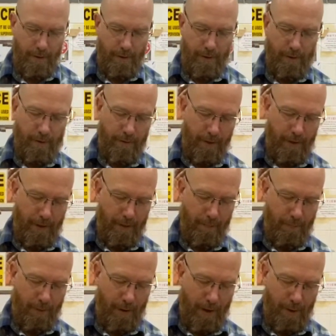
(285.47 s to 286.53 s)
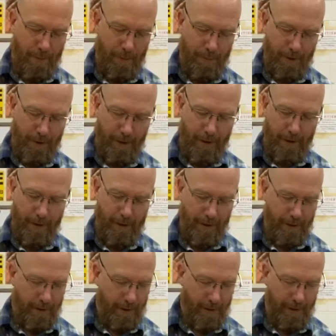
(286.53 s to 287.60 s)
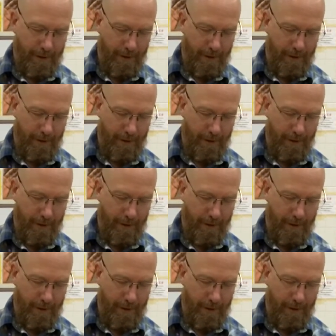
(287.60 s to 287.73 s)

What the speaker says: Then I'm probably in